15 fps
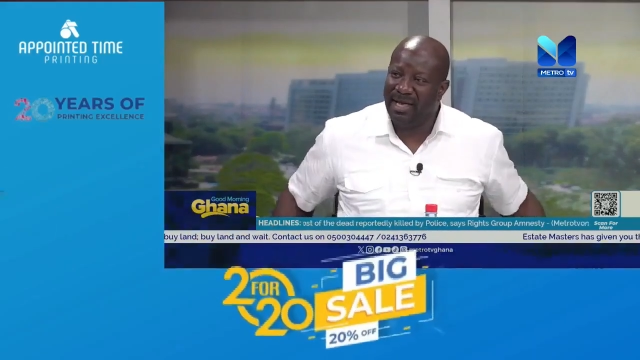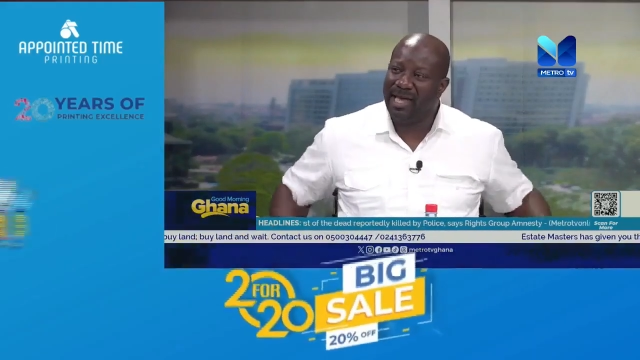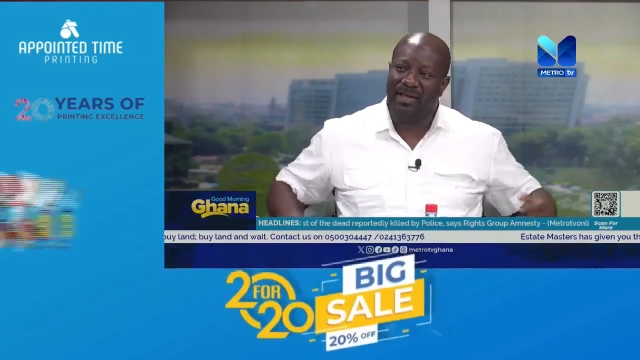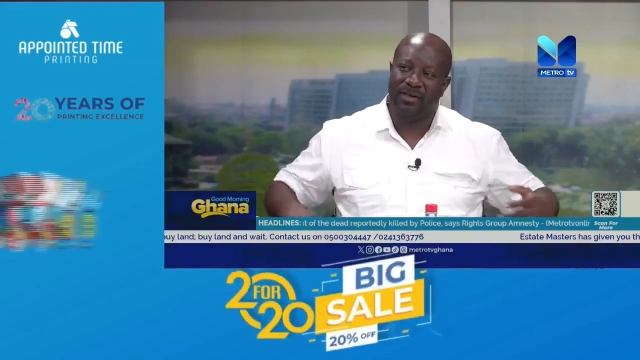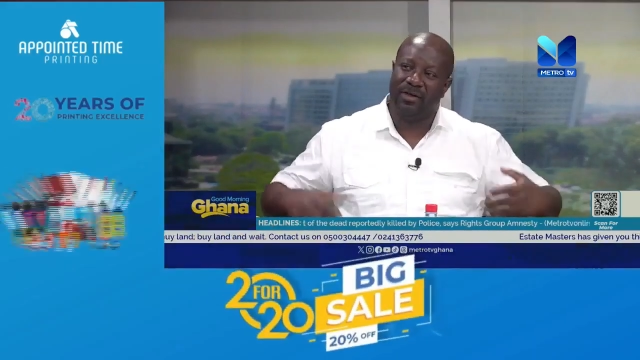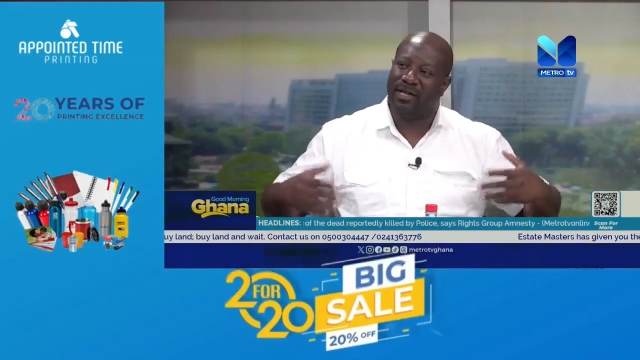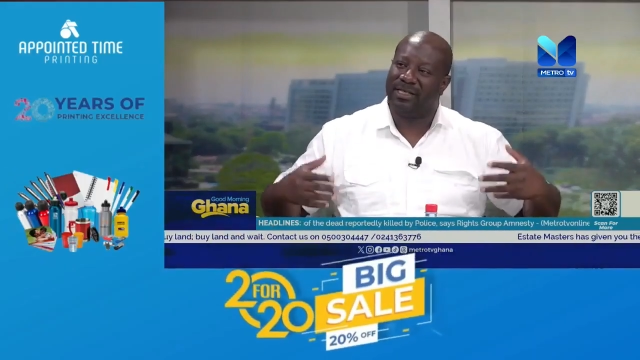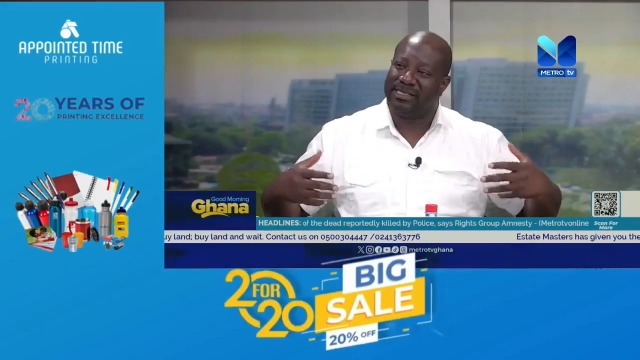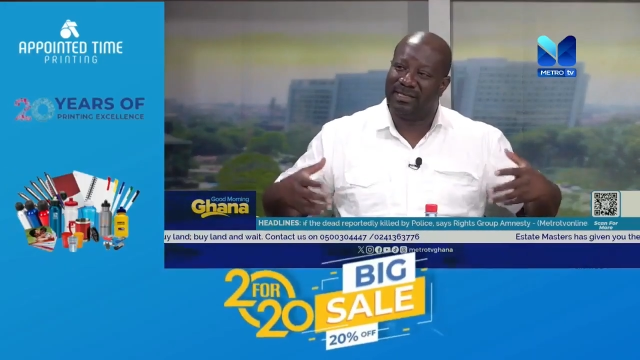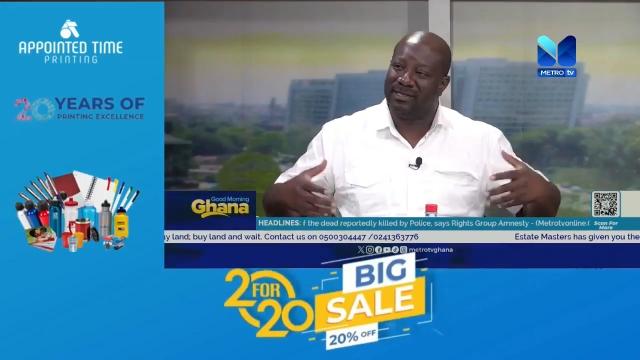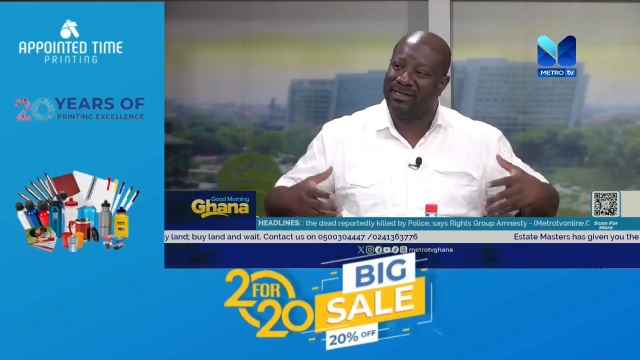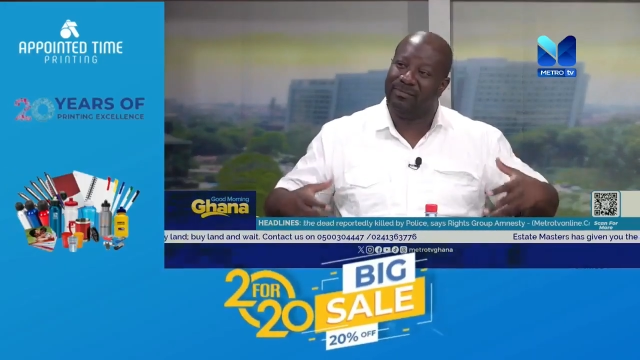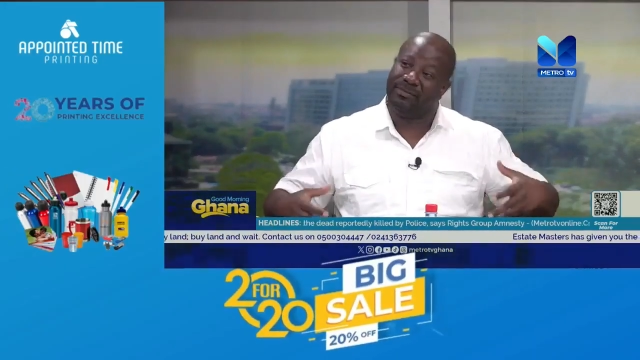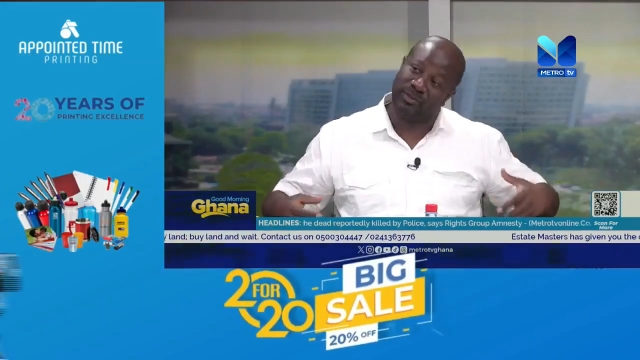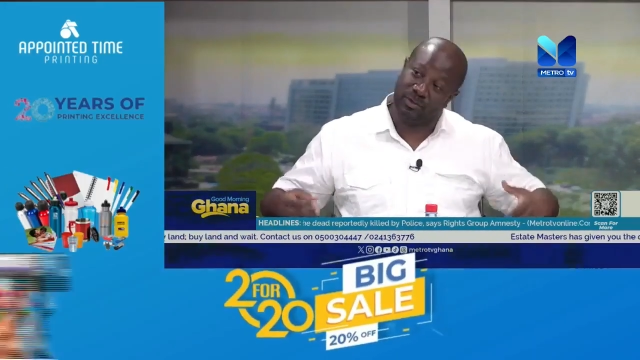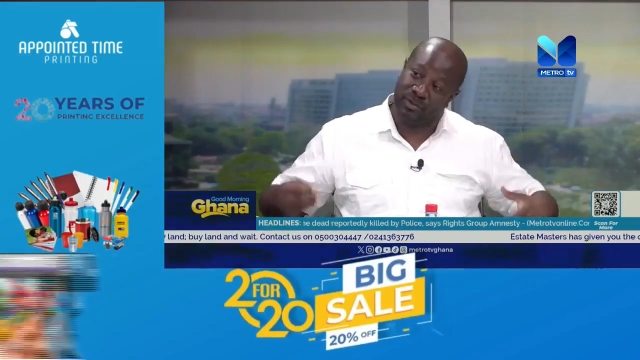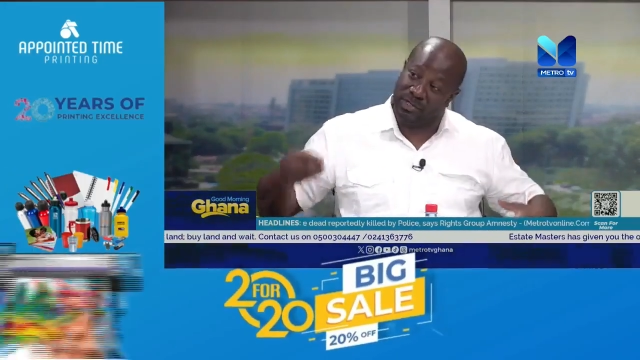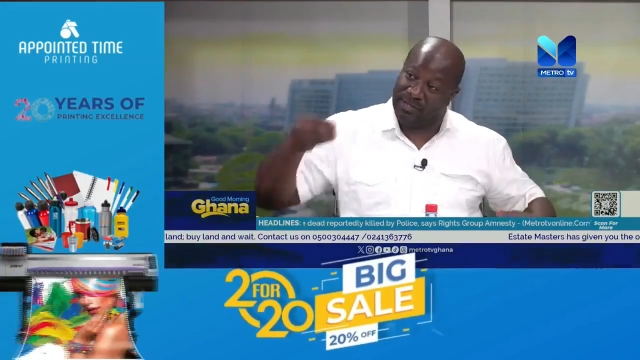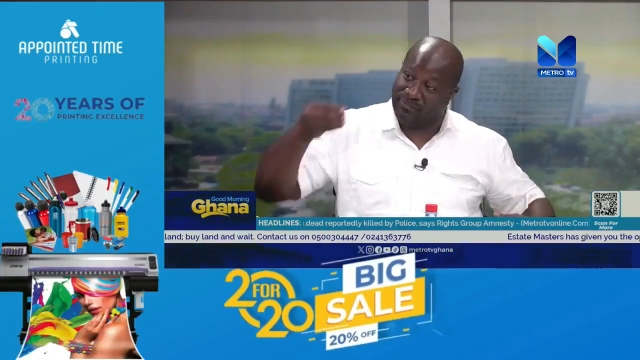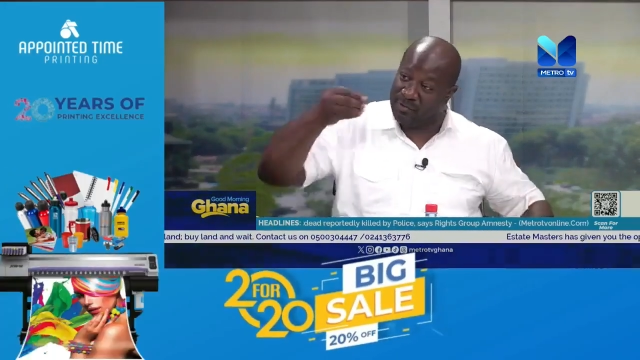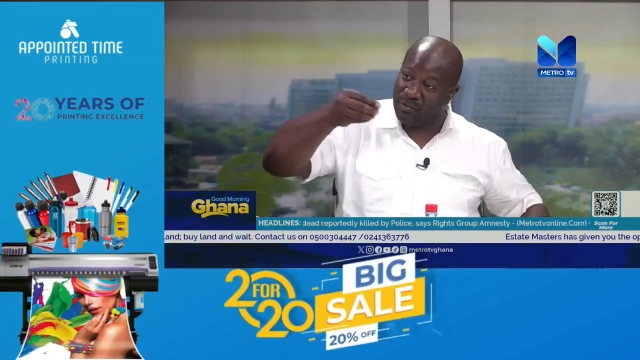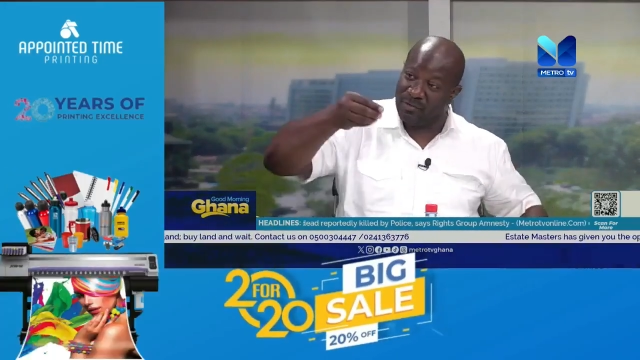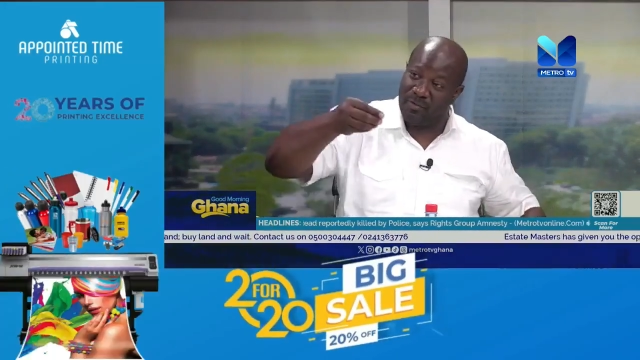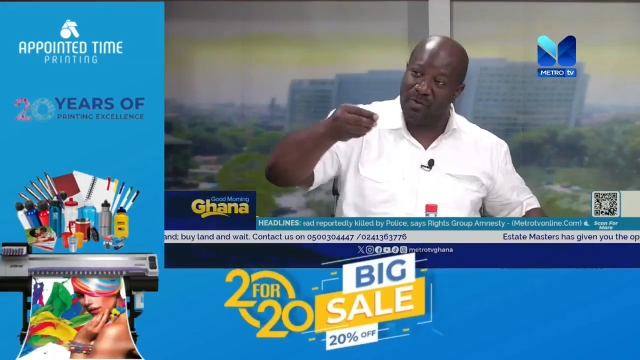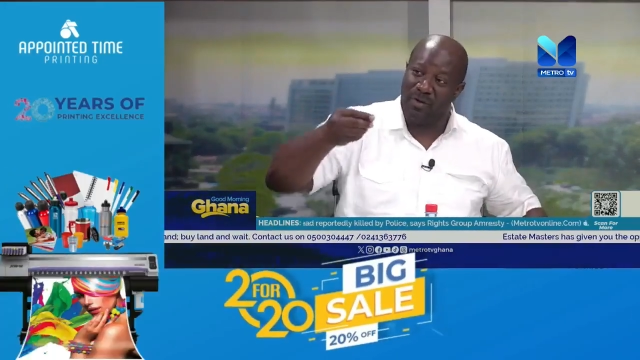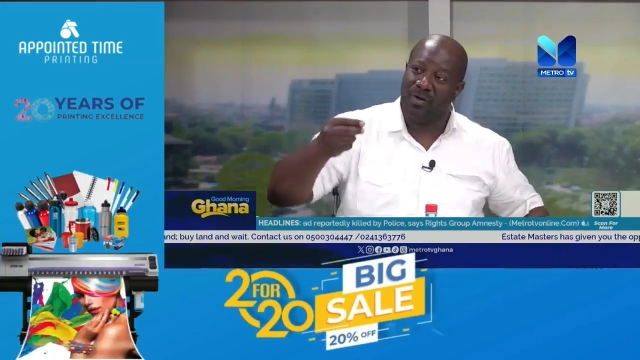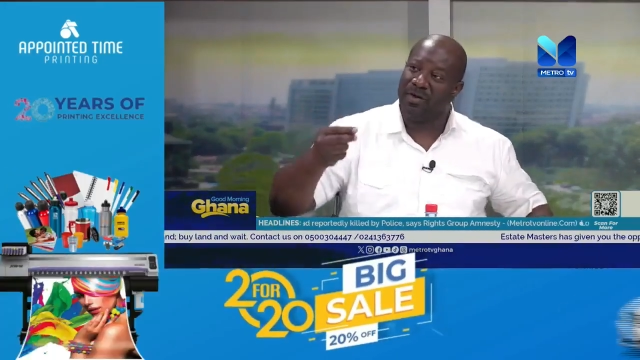you are telling them to give you